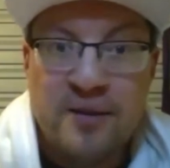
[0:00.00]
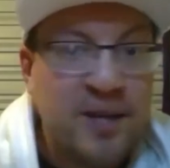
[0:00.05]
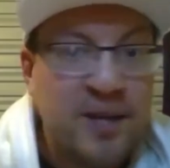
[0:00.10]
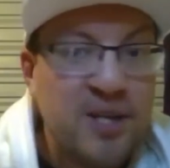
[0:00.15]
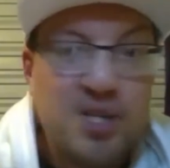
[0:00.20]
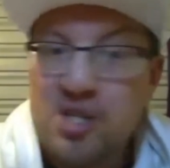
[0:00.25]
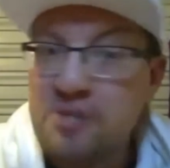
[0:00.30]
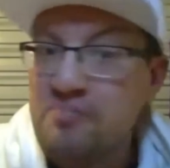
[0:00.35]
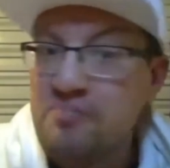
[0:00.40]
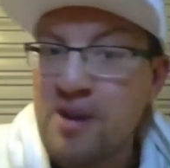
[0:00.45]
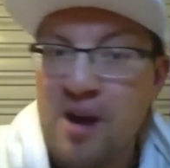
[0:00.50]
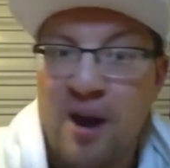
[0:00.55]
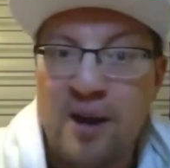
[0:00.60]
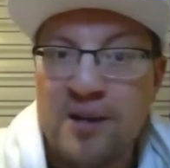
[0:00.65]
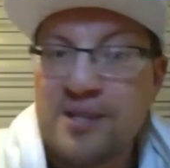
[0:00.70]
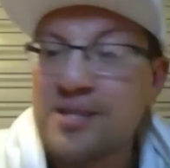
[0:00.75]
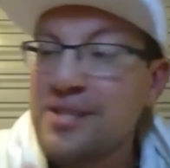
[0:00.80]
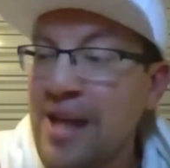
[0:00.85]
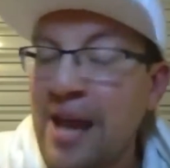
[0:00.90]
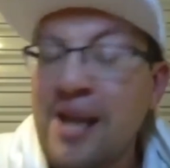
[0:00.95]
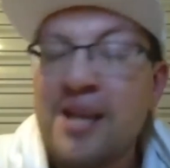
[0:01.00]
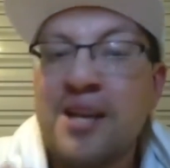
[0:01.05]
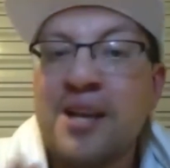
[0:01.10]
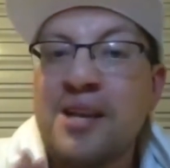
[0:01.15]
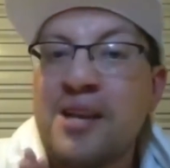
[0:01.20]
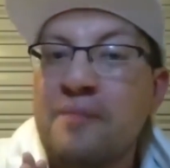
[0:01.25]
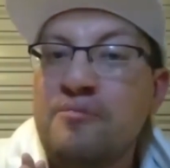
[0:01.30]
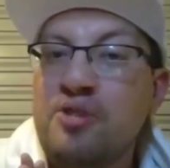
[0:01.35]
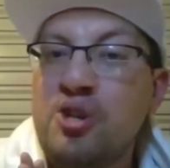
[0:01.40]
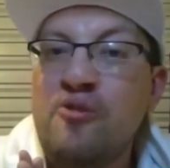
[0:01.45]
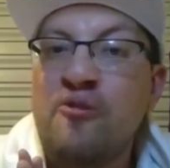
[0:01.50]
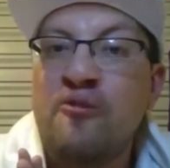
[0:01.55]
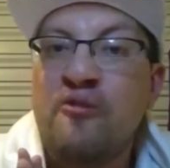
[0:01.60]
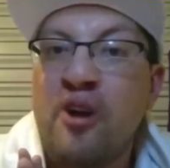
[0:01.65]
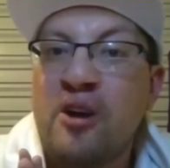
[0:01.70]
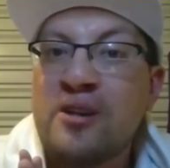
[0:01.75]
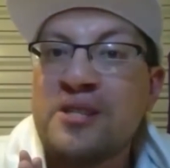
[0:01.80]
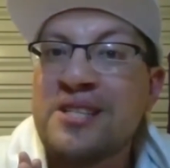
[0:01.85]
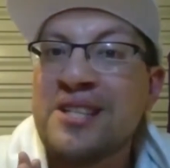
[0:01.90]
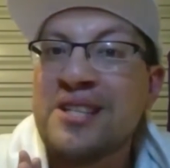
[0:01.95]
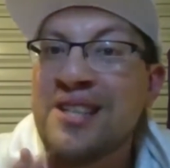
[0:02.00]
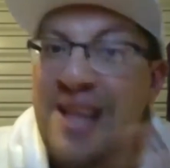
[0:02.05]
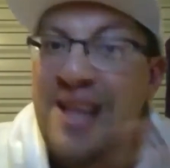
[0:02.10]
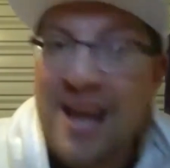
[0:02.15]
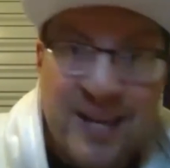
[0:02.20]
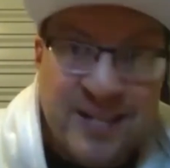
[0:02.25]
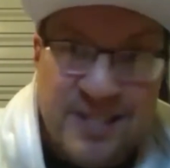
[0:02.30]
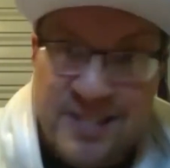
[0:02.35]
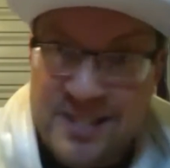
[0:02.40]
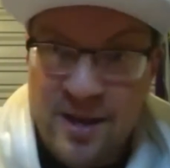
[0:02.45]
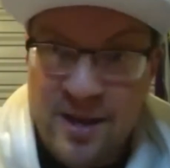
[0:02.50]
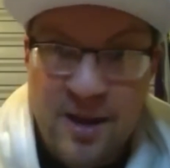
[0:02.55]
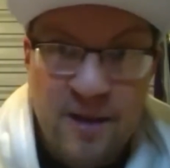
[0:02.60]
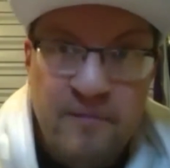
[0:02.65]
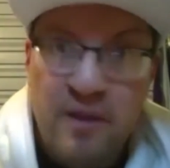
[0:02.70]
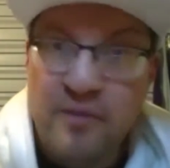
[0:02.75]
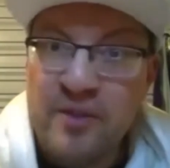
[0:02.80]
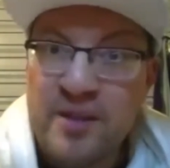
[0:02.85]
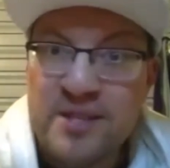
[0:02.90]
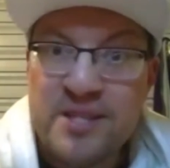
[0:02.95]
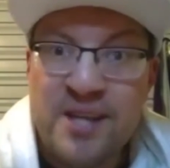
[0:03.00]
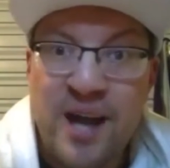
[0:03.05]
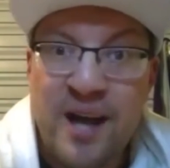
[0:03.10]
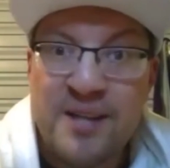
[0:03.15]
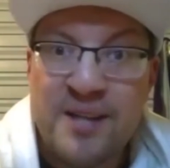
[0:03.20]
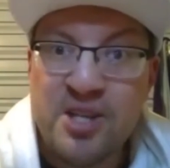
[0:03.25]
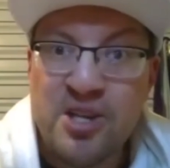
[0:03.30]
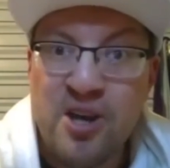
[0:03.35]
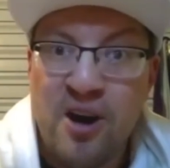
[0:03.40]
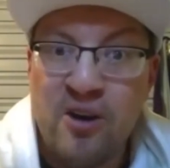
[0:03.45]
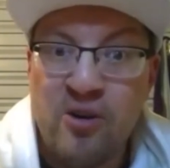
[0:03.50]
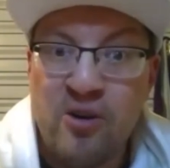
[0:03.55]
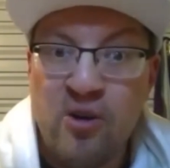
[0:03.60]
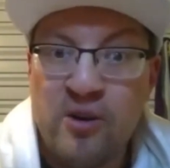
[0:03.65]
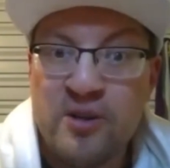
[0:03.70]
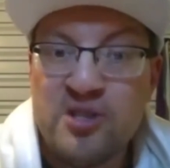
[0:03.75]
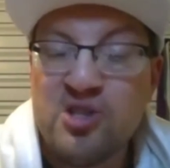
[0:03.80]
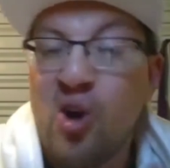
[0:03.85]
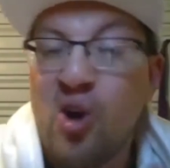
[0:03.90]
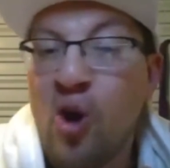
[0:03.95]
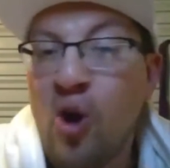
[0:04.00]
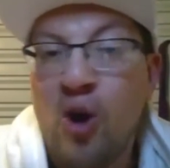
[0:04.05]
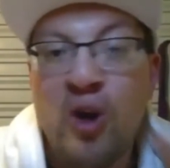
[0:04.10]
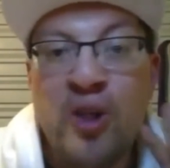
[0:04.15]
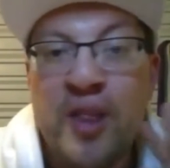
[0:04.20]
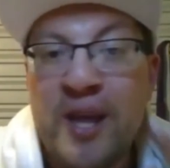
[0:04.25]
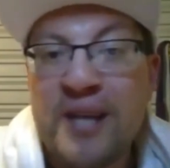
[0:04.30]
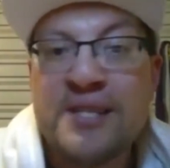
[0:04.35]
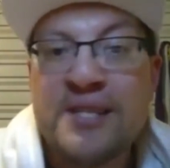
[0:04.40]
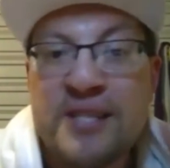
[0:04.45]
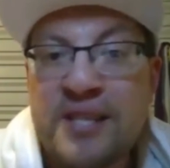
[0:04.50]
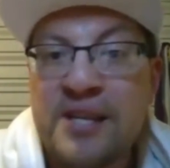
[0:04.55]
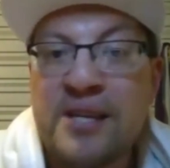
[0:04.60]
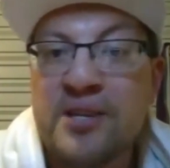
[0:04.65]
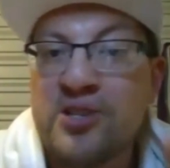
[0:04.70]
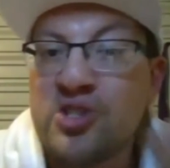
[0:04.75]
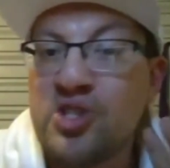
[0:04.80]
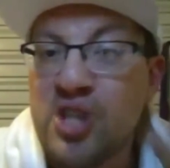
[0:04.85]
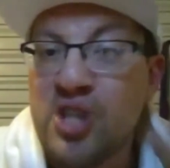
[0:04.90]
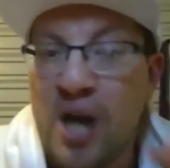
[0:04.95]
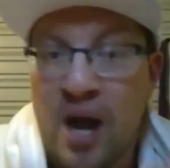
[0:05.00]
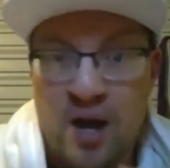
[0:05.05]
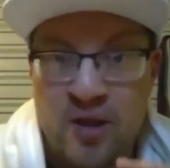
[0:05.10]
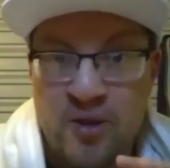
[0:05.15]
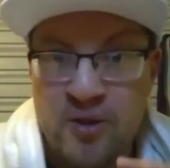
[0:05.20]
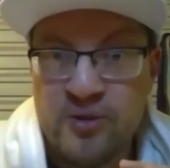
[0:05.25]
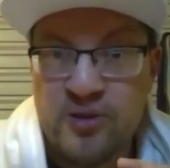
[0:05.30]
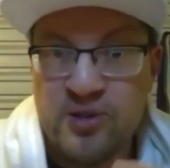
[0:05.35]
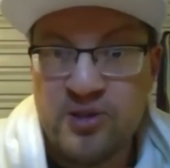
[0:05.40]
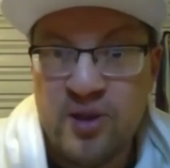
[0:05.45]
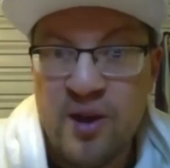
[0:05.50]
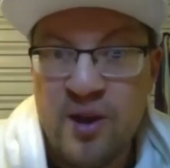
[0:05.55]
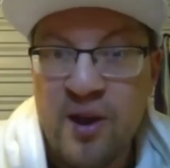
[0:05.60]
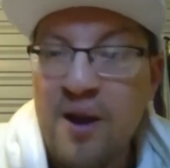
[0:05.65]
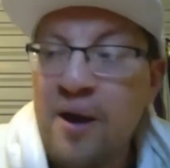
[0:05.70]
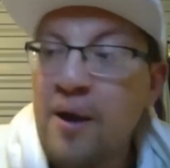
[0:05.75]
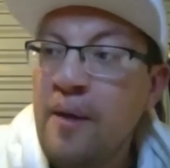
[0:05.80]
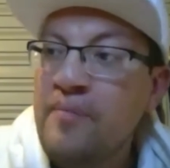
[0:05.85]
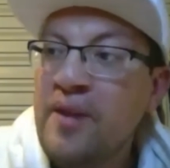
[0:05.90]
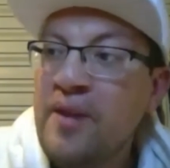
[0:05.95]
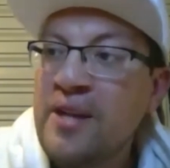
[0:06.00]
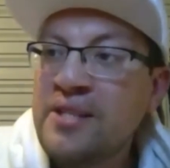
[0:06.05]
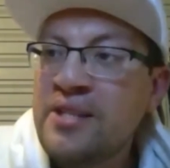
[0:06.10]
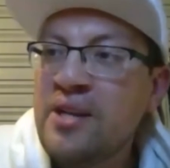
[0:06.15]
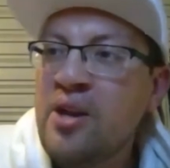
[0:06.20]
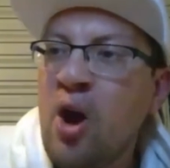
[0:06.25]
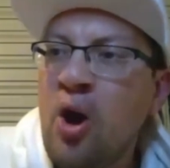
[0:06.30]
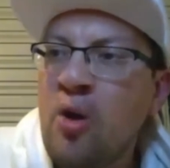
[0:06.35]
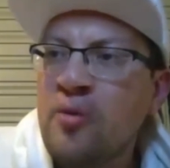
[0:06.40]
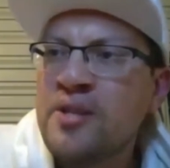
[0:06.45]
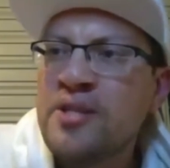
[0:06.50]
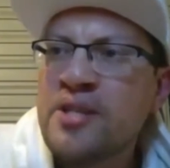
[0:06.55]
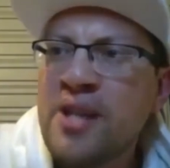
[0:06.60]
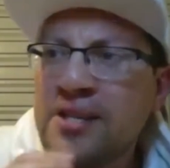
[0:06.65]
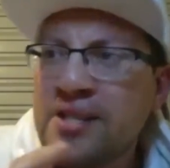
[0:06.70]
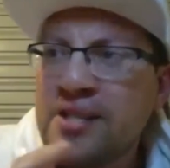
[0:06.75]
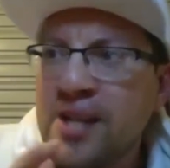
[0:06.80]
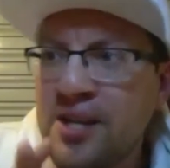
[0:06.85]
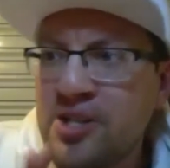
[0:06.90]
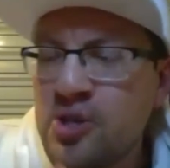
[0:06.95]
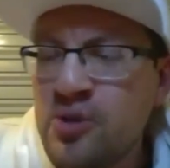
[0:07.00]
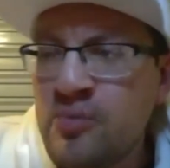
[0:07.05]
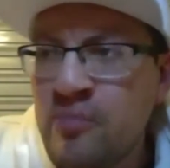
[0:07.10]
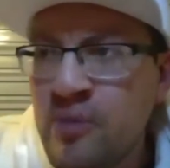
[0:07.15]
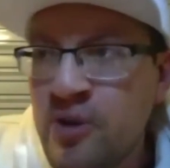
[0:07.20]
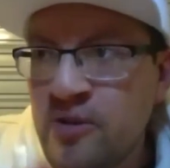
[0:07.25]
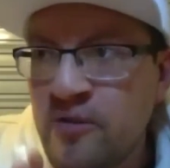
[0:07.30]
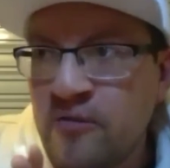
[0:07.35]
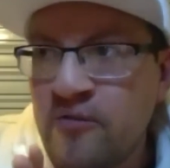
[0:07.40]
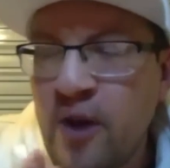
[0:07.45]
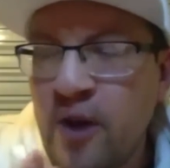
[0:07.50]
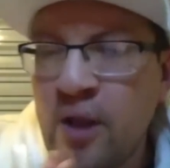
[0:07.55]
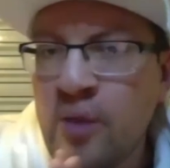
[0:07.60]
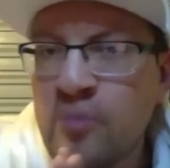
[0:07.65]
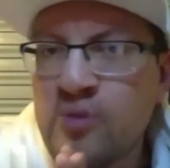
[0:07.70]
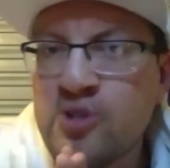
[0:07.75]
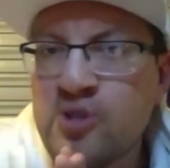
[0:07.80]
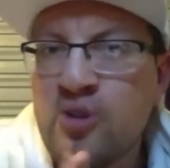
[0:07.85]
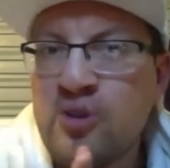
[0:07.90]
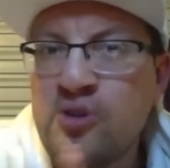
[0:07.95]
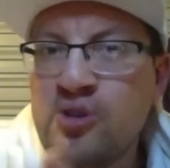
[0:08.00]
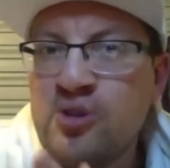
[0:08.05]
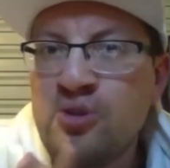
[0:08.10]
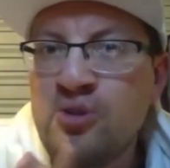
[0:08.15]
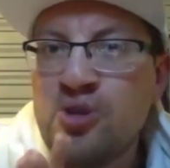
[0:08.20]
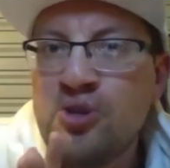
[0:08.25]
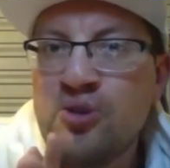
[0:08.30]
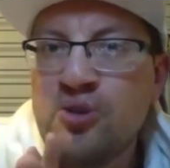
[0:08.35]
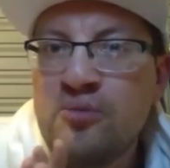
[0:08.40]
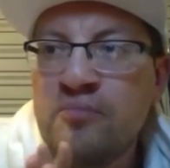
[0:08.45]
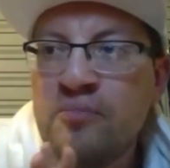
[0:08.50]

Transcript: Let's just be honest. They could give two fucks less that this guy's a con artist. All they see is dollars. They see, oh, this guy's got 2 million followers on YouTube.